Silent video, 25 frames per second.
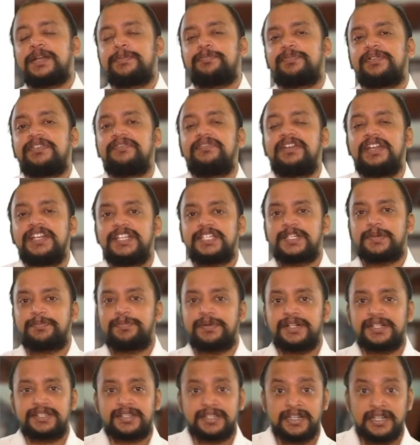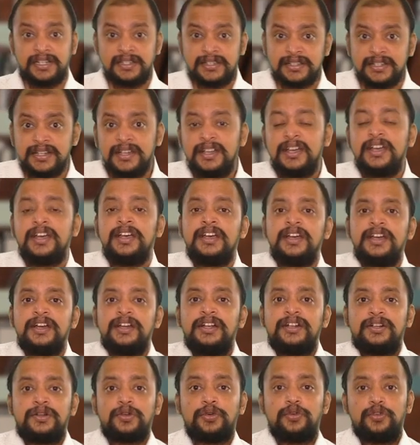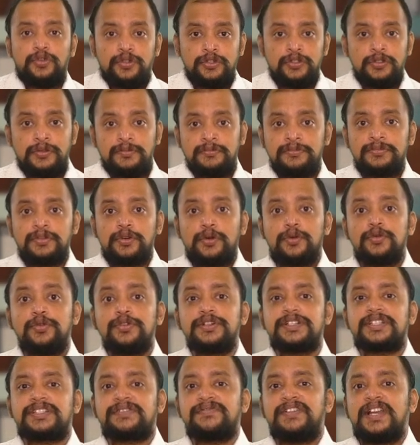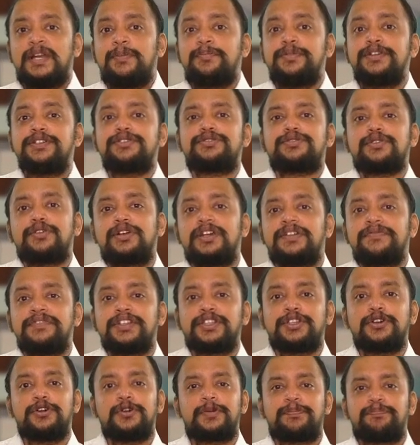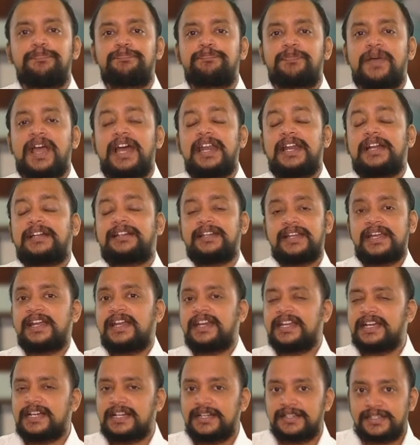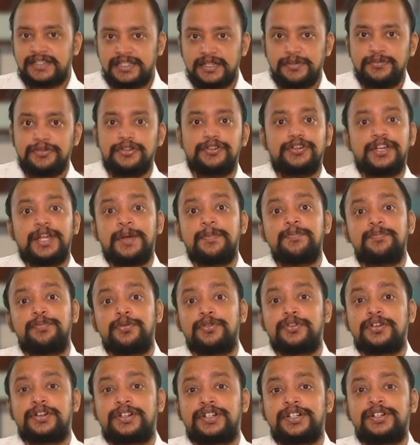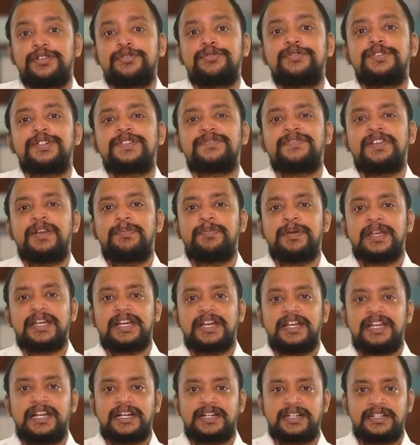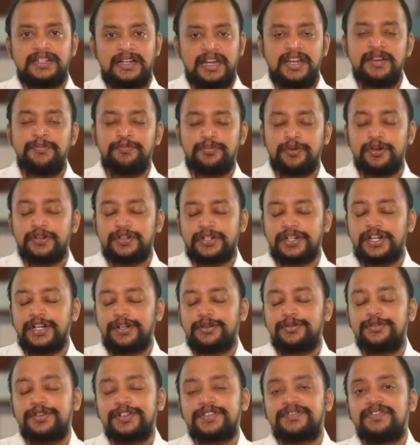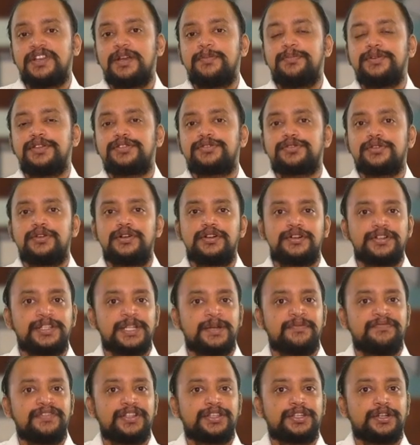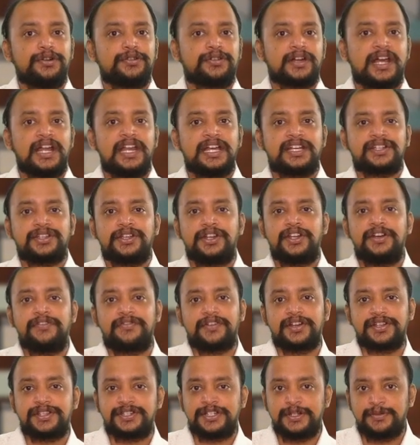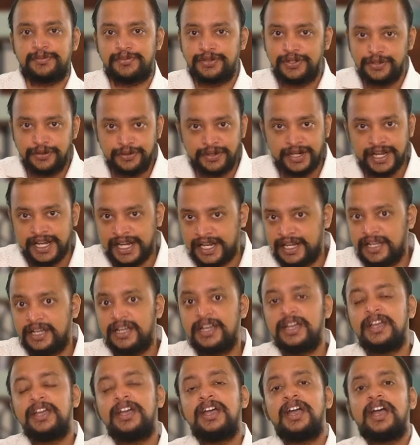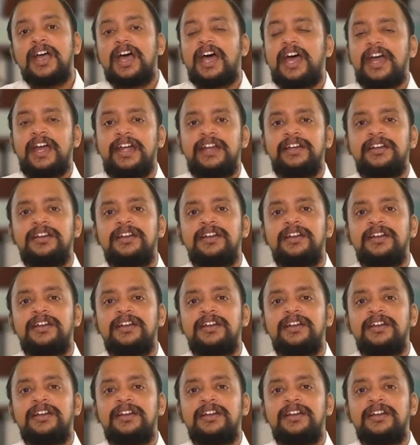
privileged persons to whom goods will be sold without collecting any customs duty. Imported goods will be collect, imported goods will be sold to them without collection of customs duty and